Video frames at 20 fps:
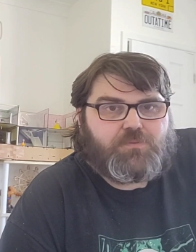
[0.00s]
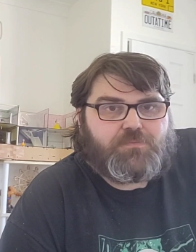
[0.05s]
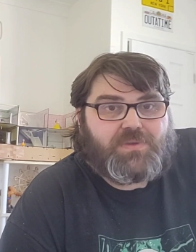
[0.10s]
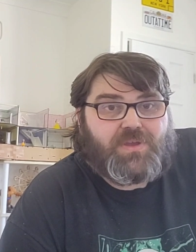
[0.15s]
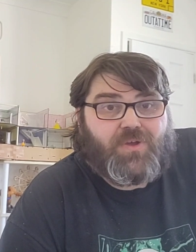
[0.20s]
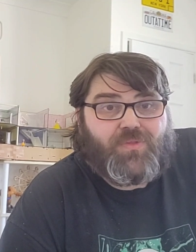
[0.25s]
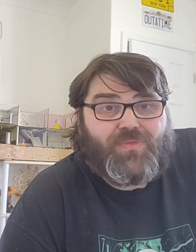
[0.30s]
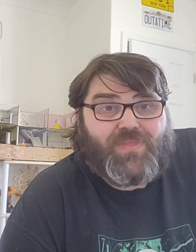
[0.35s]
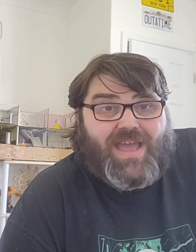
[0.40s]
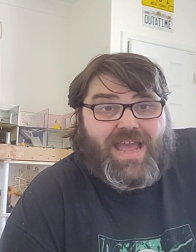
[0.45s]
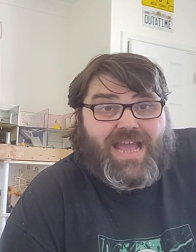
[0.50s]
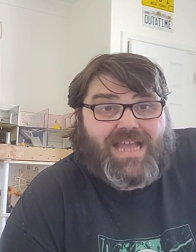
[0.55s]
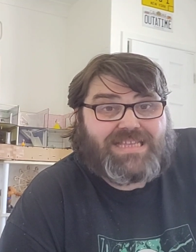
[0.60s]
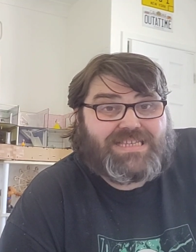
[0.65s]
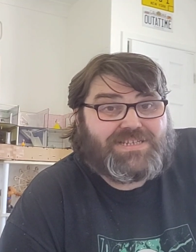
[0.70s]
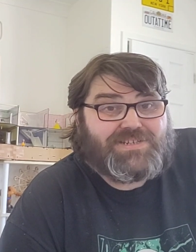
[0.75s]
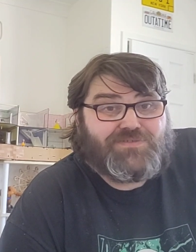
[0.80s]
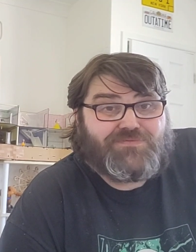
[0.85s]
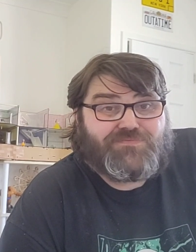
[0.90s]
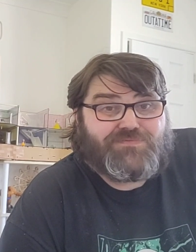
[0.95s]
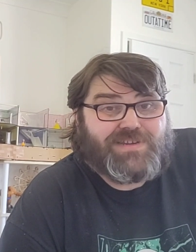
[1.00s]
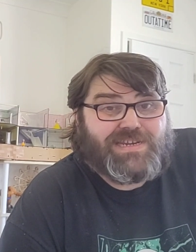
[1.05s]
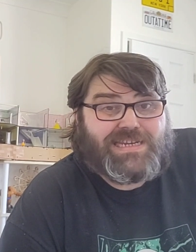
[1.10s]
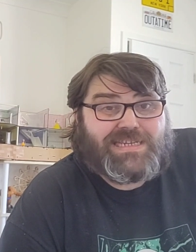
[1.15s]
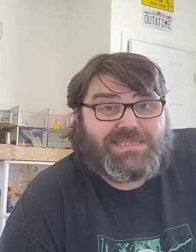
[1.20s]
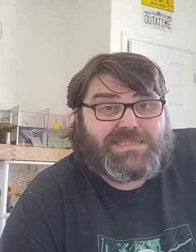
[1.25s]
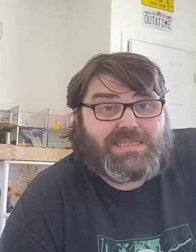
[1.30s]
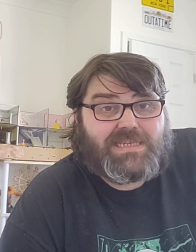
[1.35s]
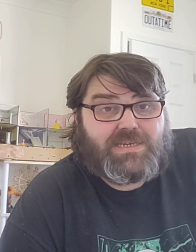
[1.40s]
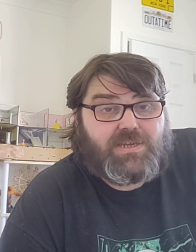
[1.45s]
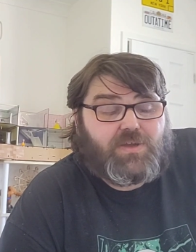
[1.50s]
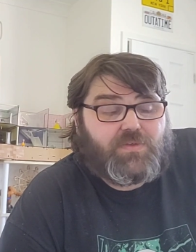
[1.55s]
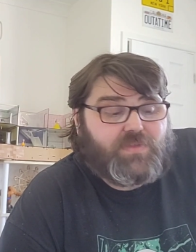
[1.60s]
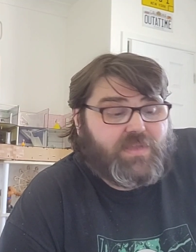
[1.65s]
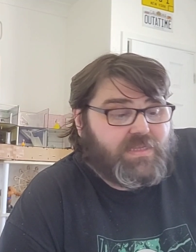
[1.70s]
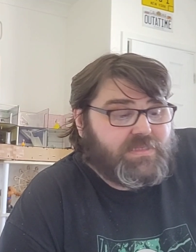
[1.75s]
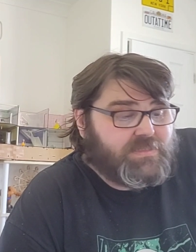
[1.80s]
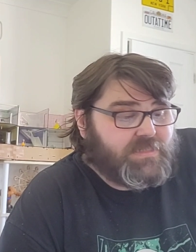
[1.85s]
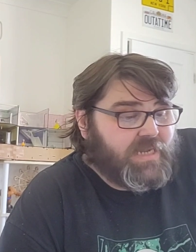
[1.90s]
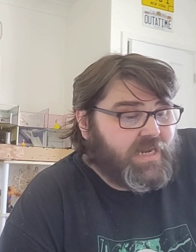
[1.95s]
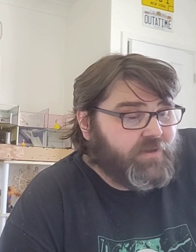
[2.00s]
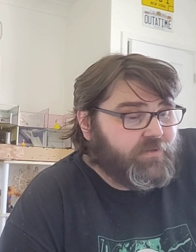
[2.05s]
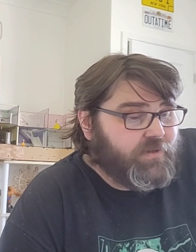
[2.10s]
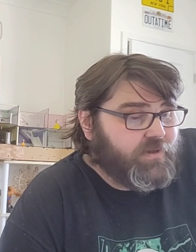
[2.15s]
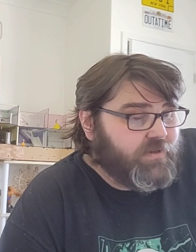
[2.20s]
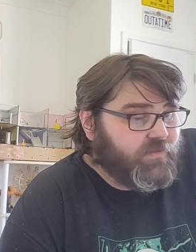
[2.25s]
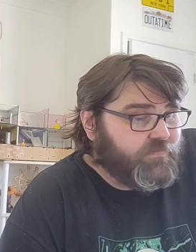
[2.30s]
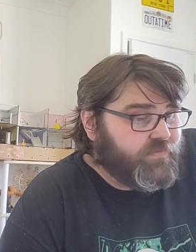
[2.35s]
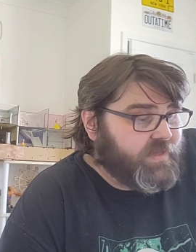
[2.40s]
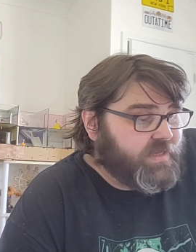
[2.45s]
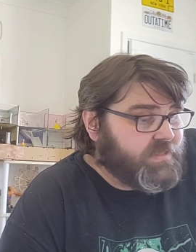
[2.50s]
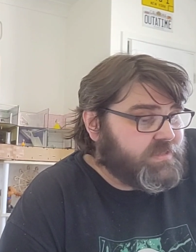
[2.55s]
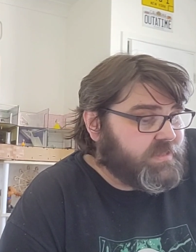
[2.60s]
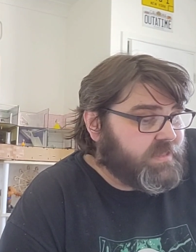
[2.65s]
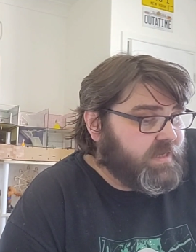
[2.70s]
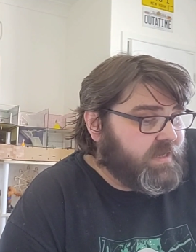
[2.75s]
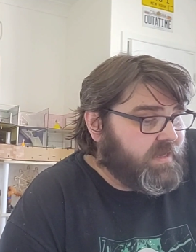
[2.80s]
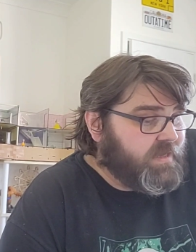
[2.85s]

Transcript: Beyond that, you don't really see a lot of the interior of this.